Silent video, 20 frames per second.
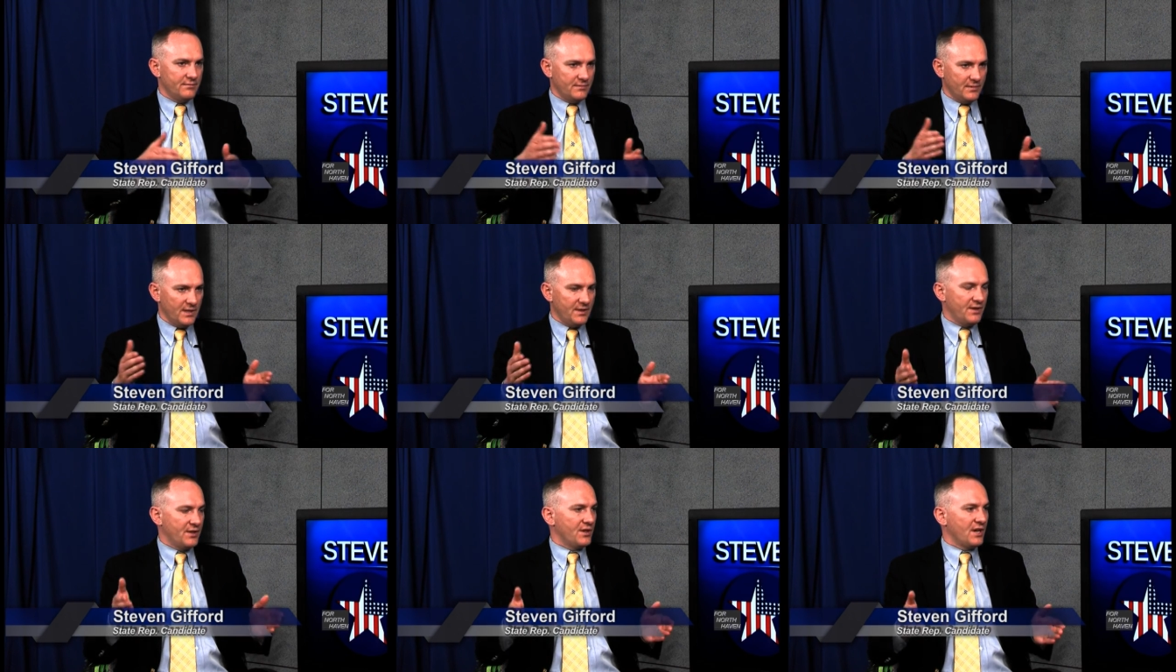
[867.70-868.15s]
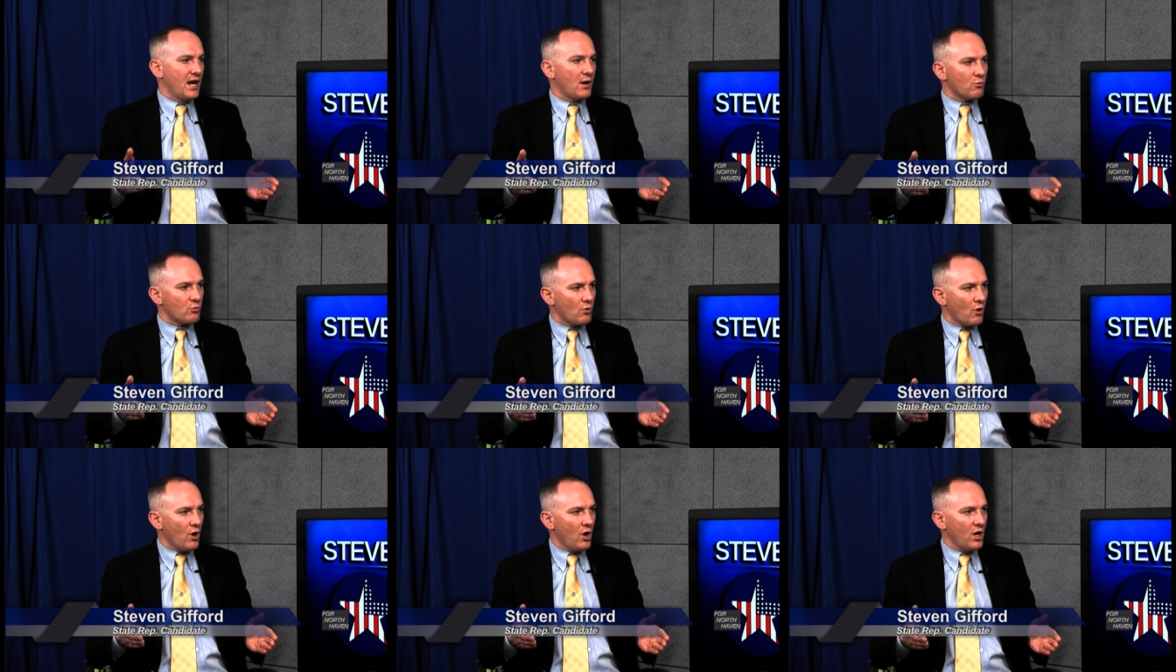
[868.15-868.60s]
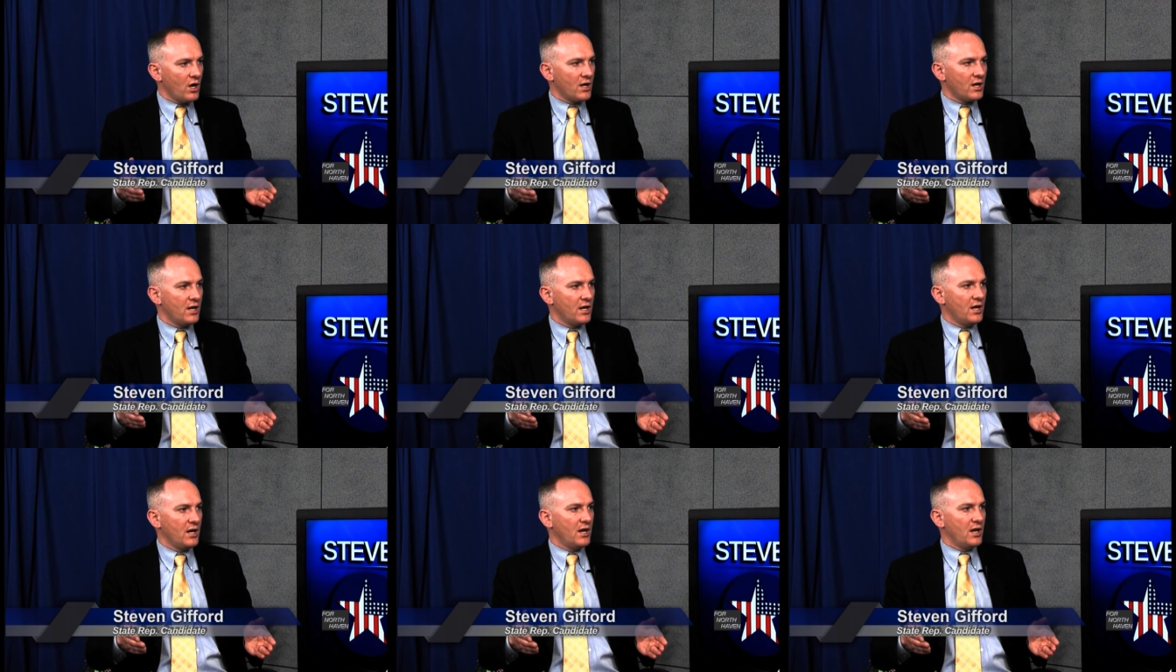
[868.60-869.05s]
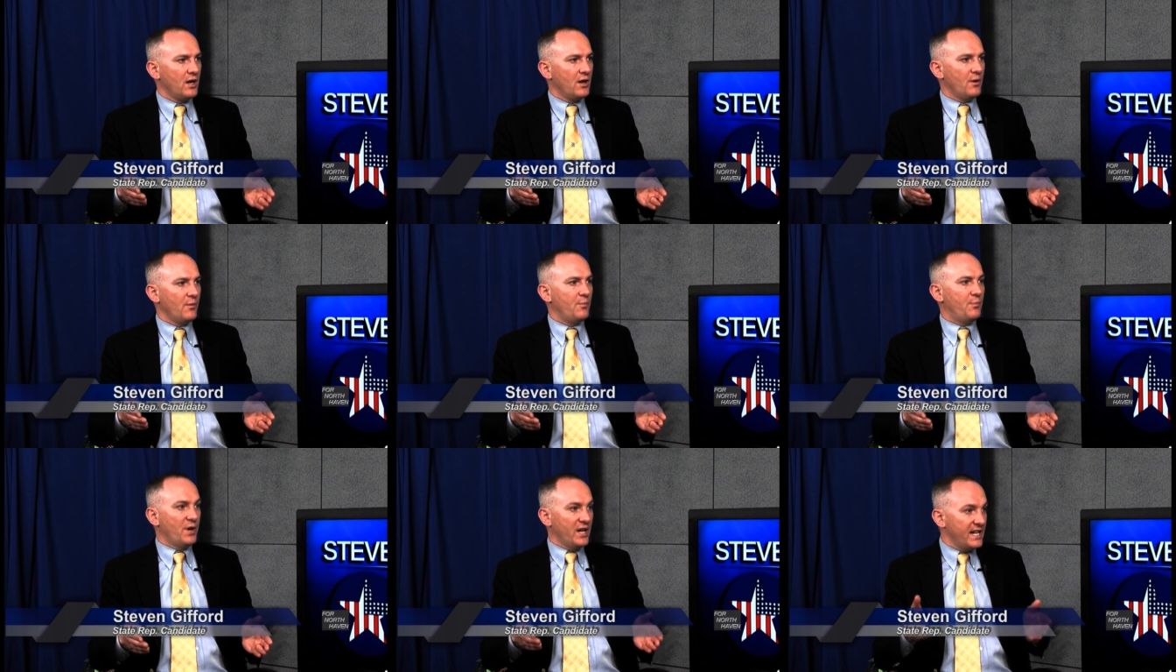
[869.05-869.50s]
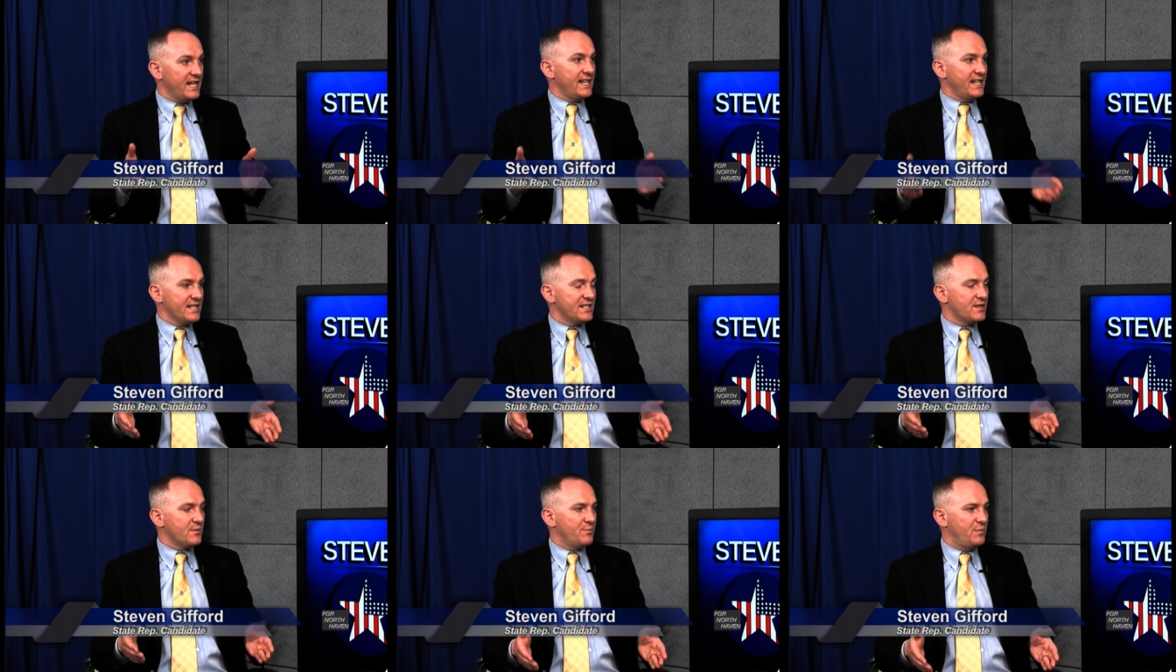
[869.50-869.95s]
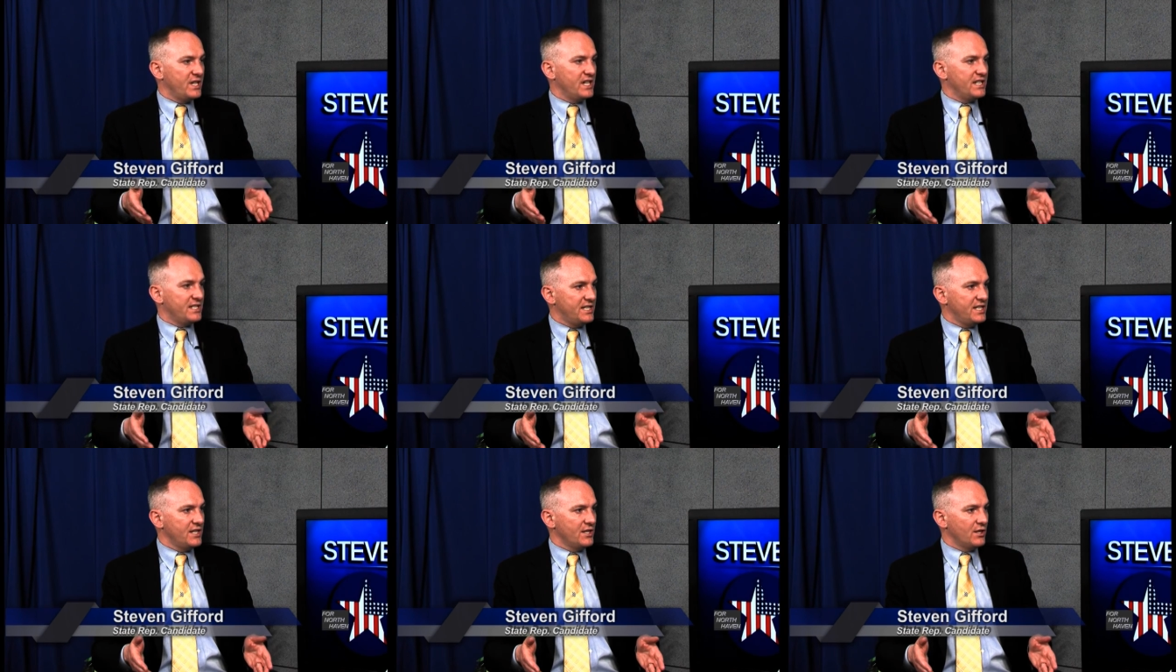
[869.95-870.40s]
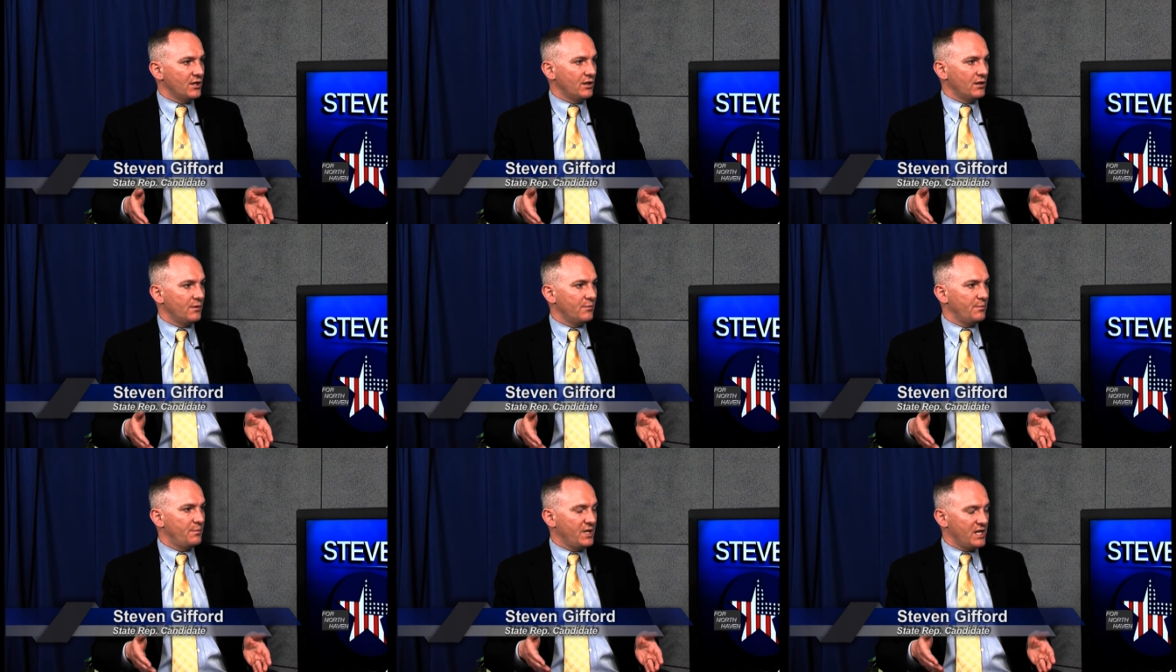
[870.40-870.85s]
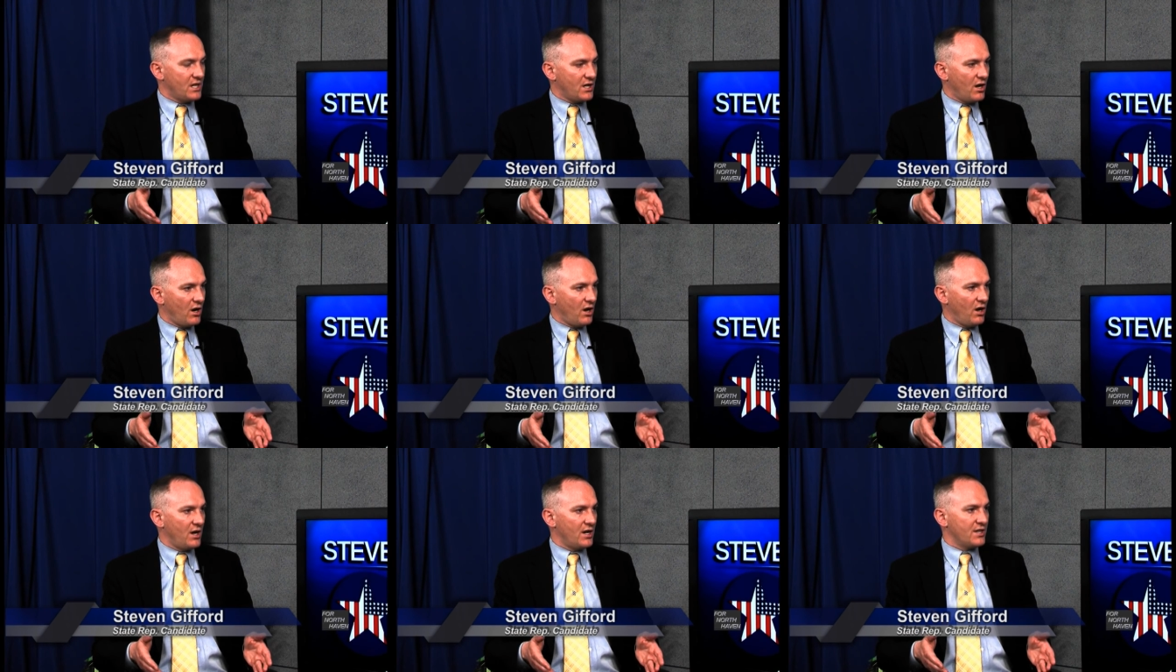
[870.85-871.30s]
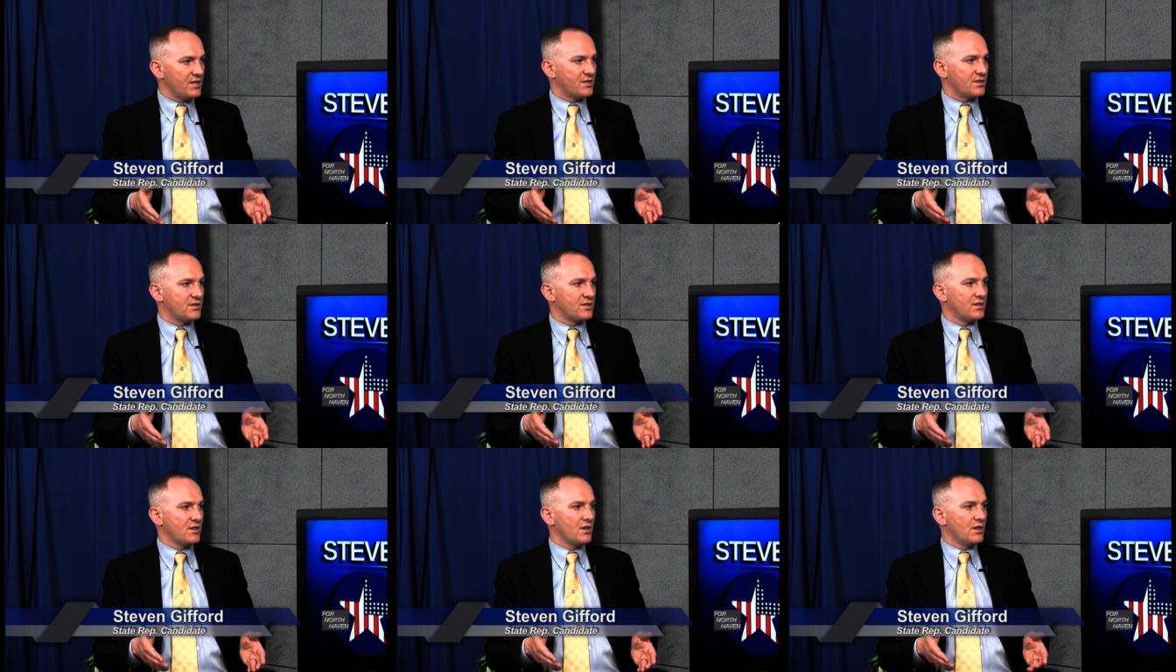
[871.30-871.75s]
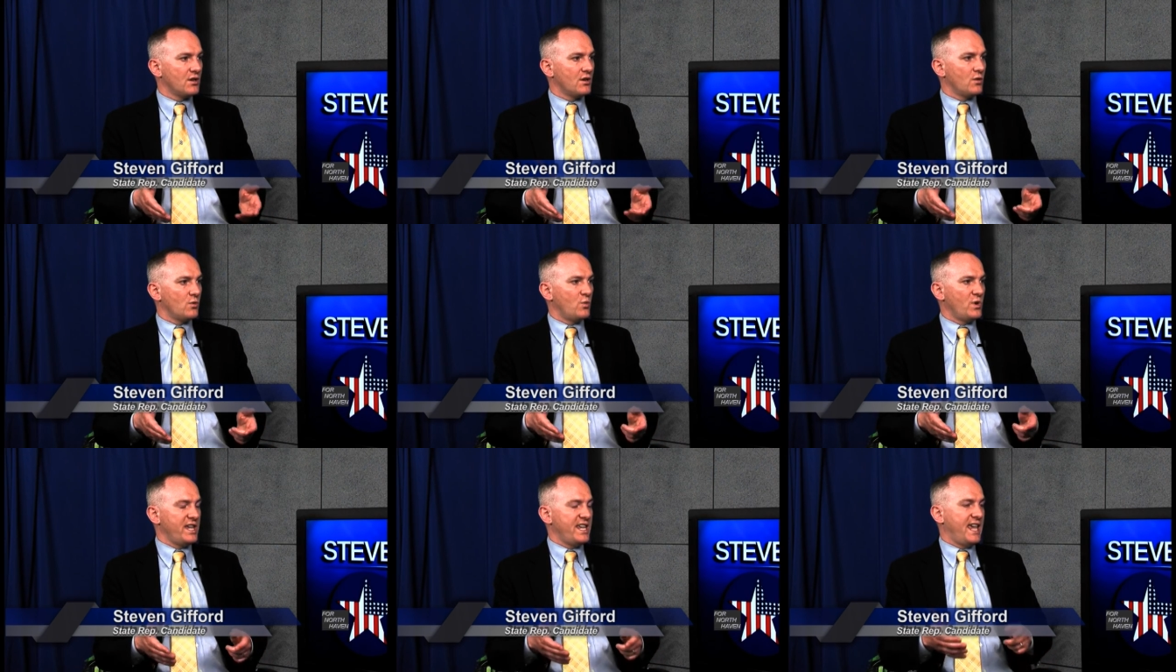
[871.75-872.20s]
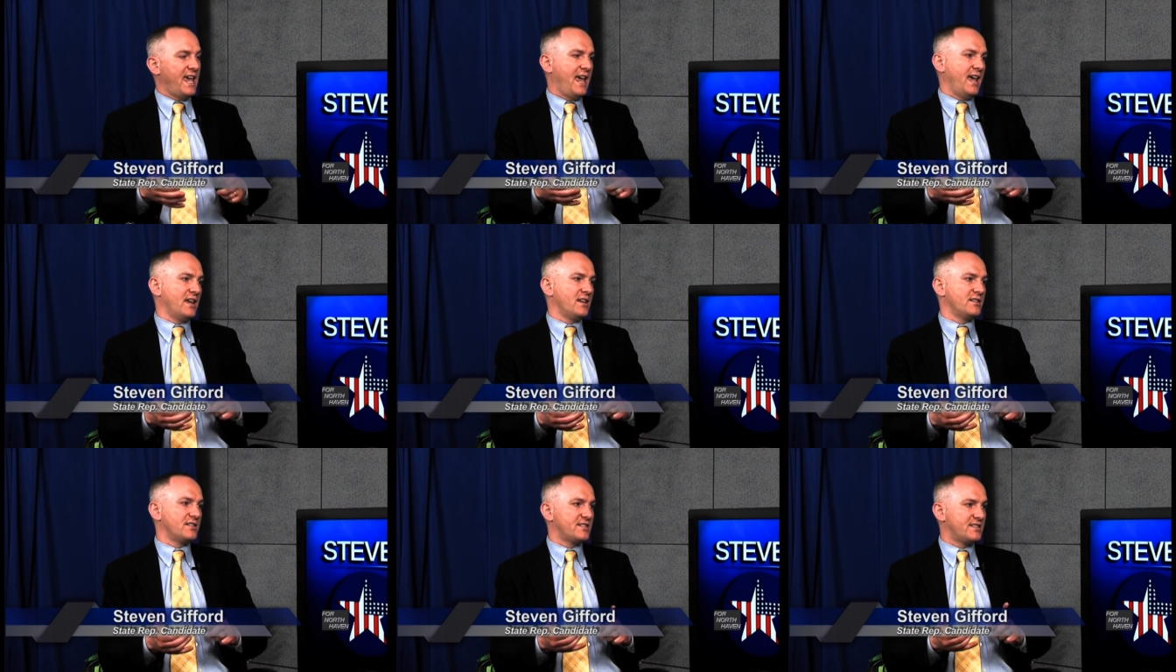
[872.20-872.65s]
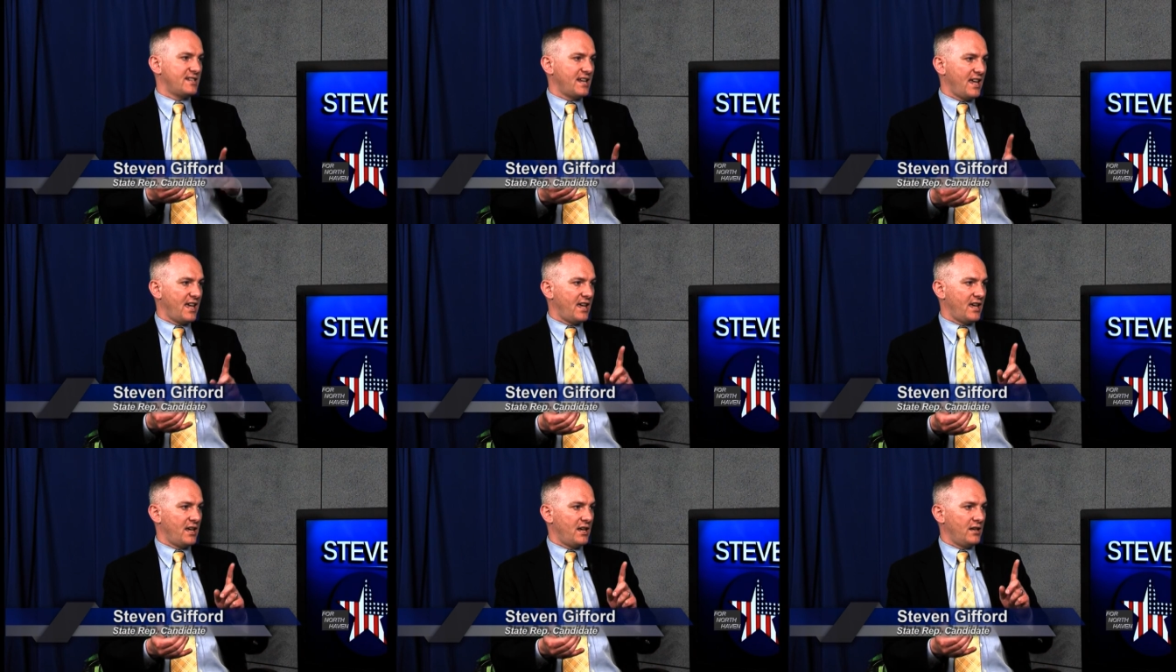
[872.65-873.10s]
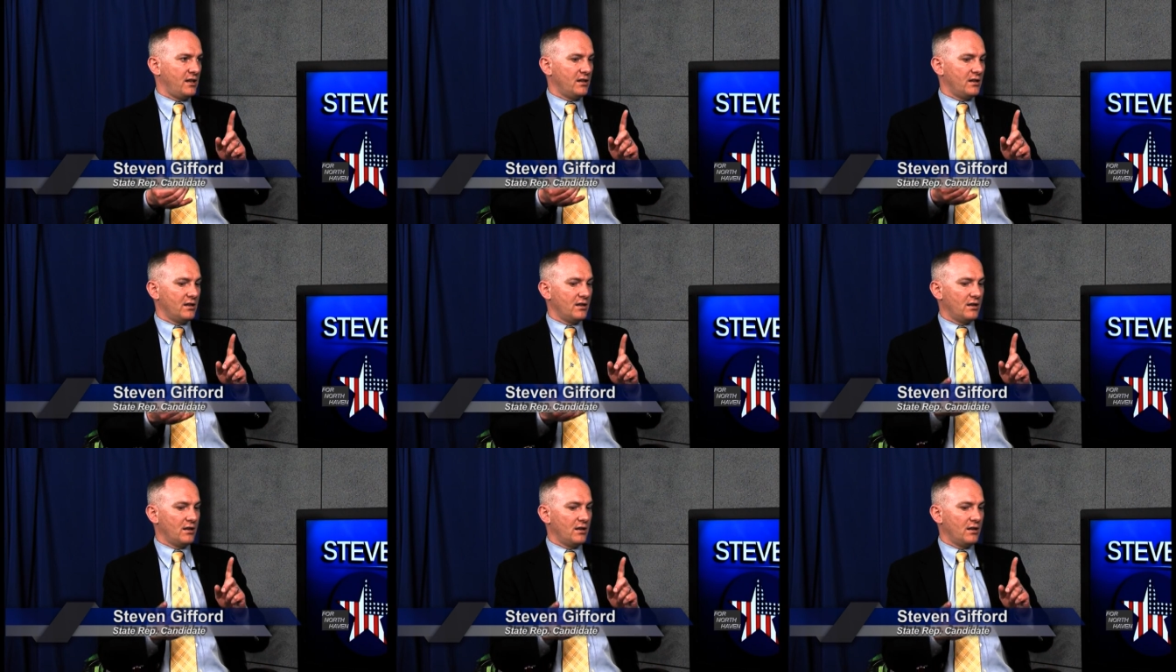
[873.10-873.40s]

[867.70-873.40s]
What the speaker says: they're not wrong, but it is a big deal because we can't say,